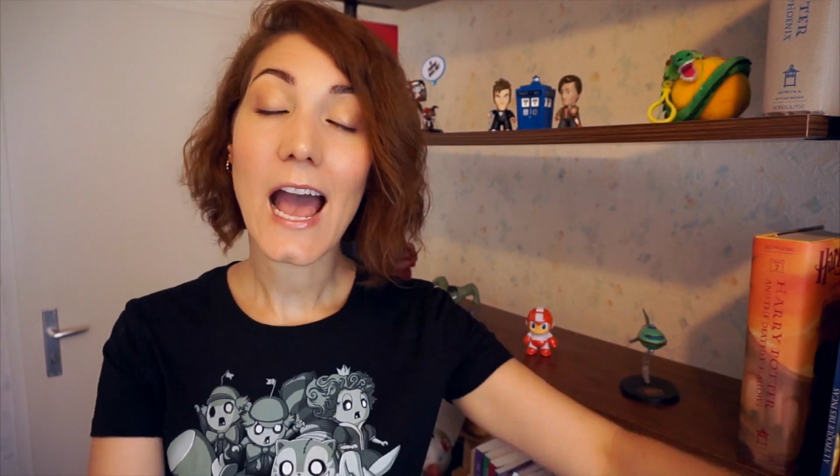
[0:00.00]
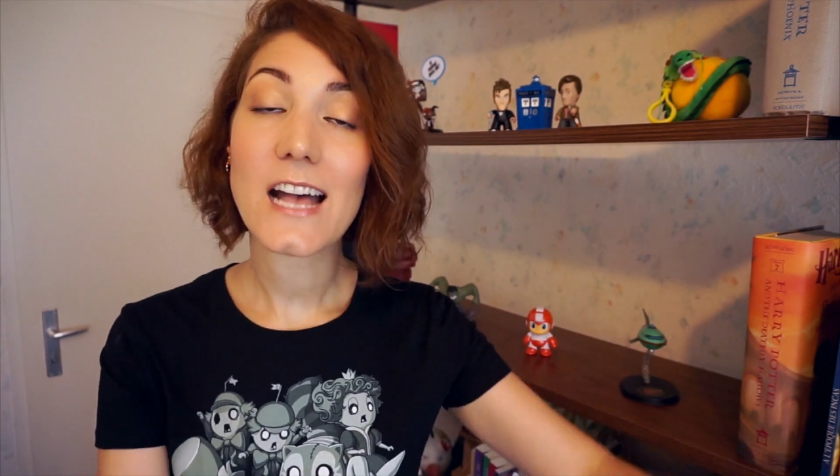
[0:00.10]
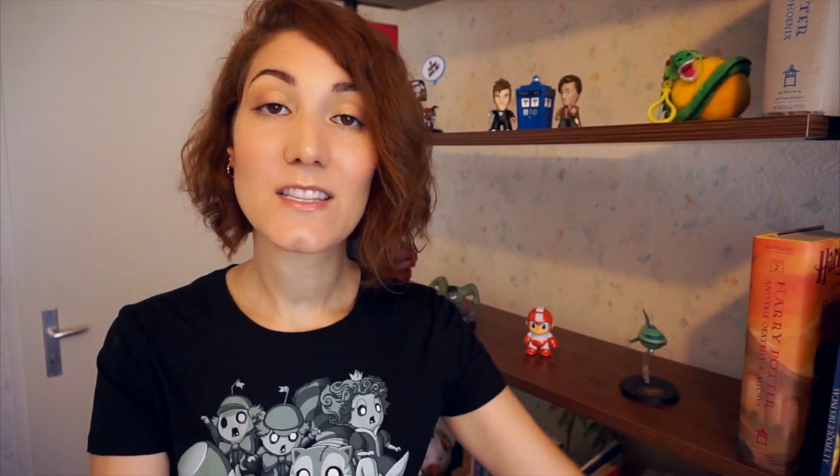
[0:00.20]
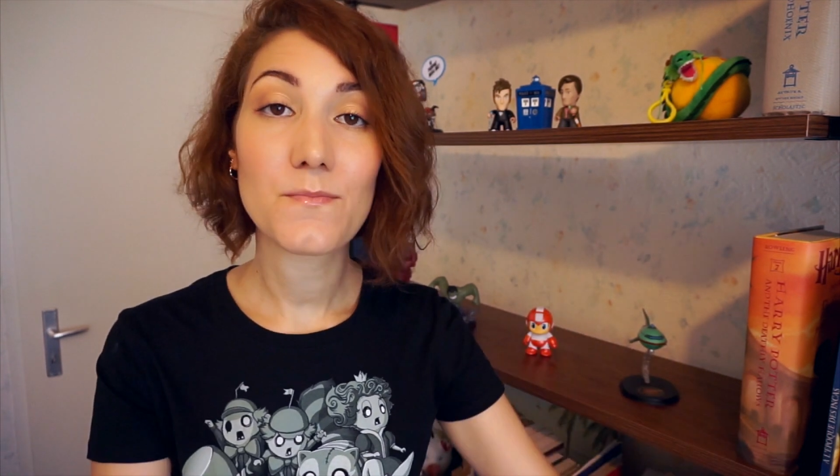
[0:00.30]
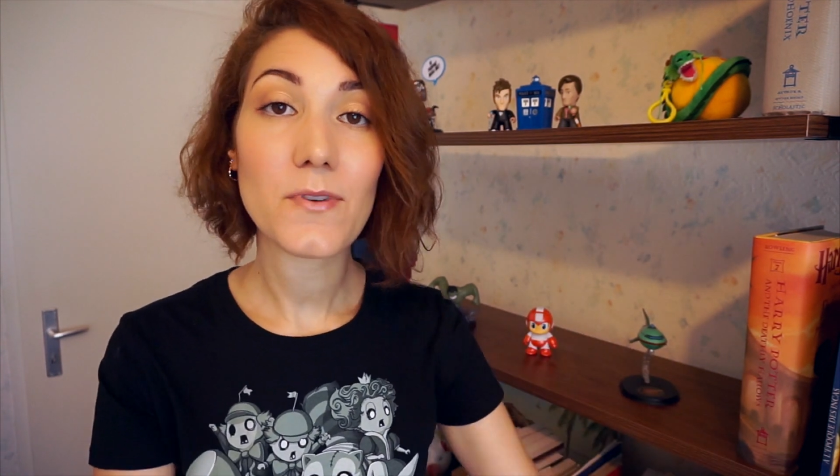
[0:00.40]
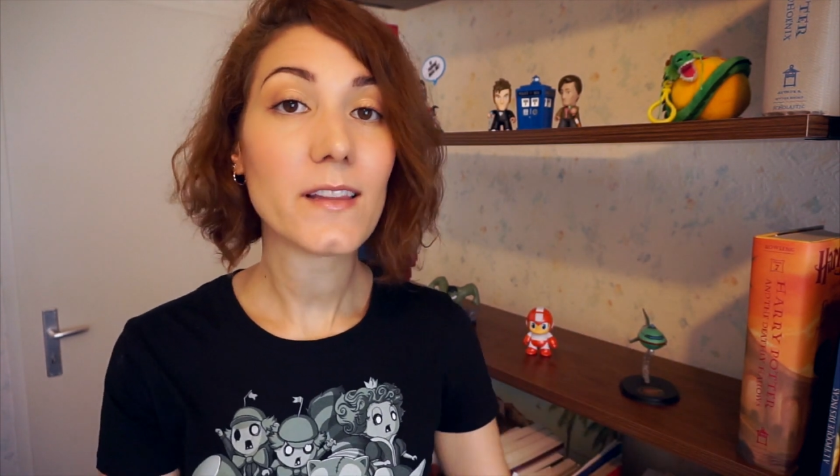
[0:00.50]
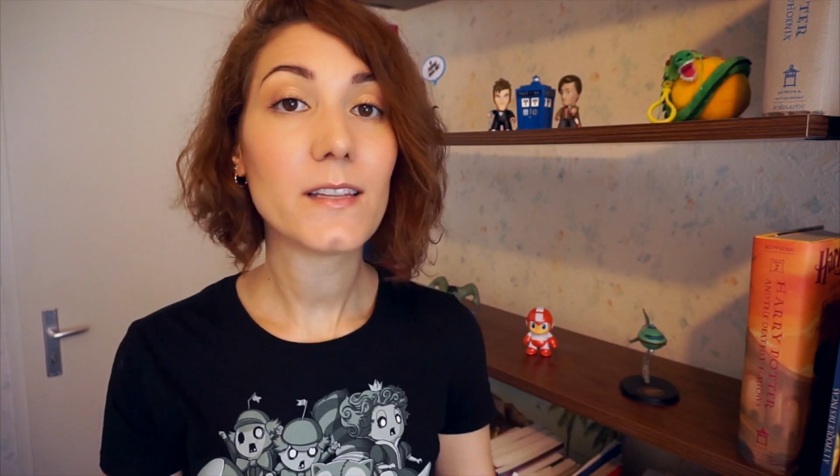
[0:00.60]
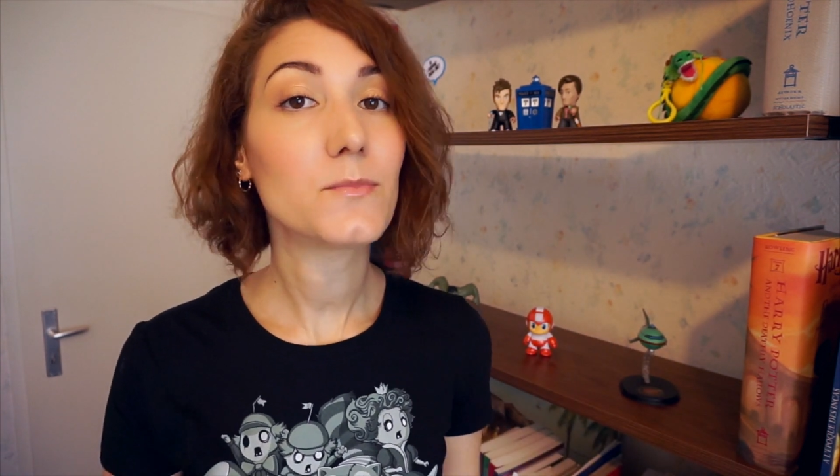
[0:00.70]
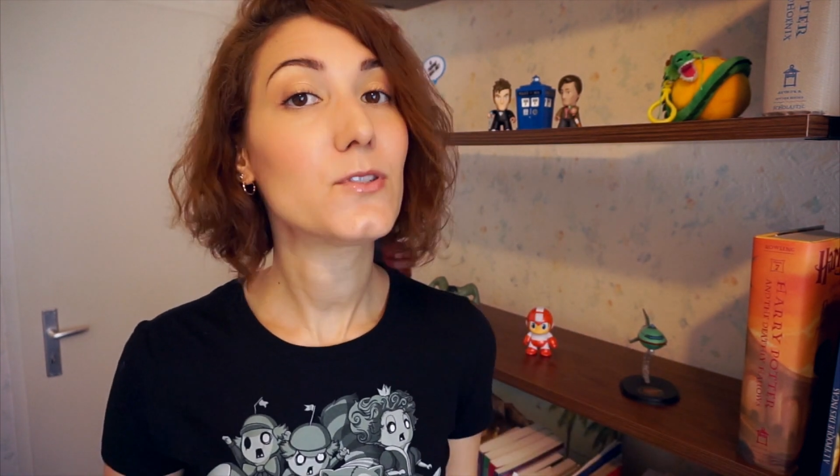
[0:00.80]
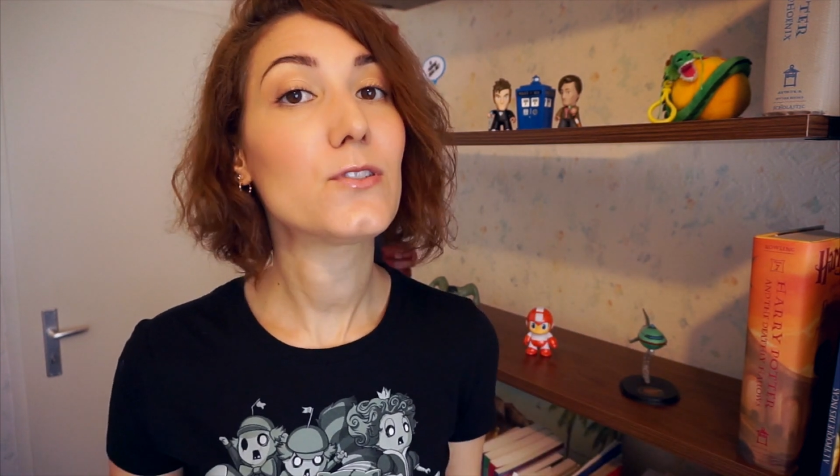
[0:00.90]
has brought
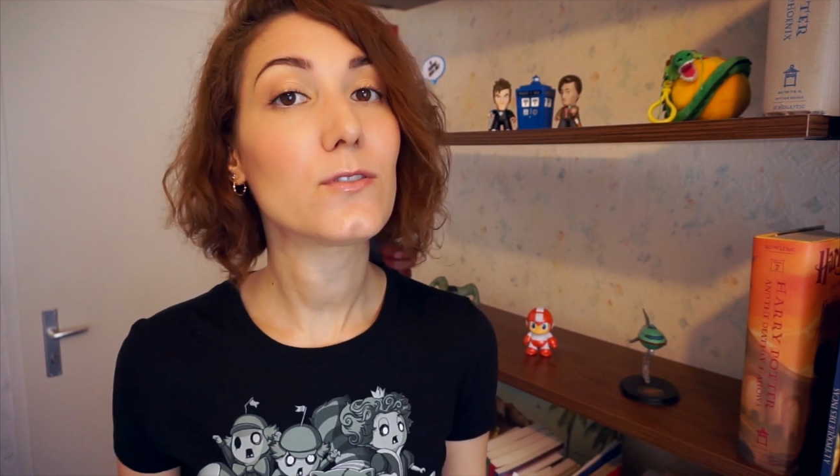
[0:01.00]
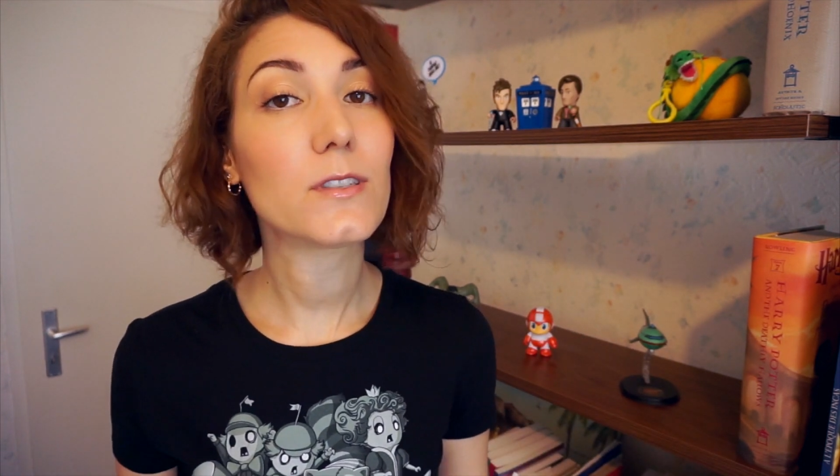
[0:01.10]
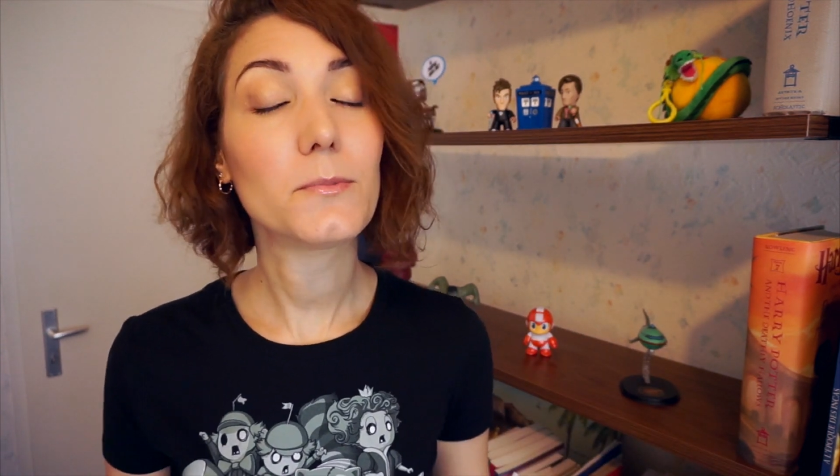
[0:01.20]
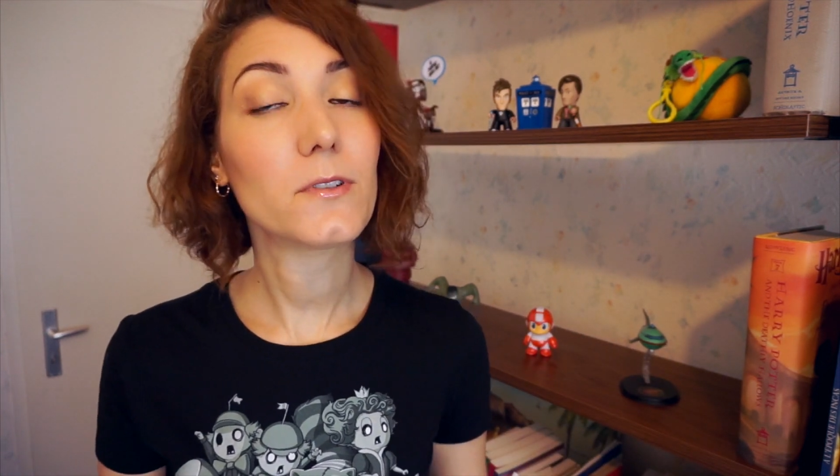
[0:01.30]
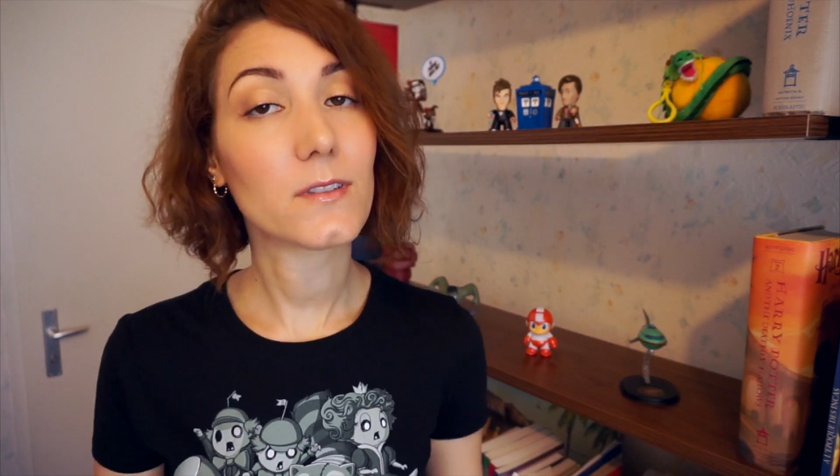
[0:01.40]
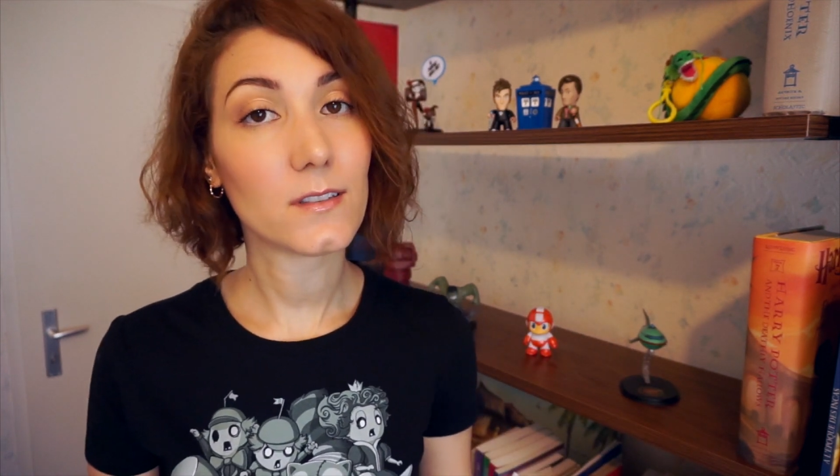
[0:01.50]
them to Storybrooke,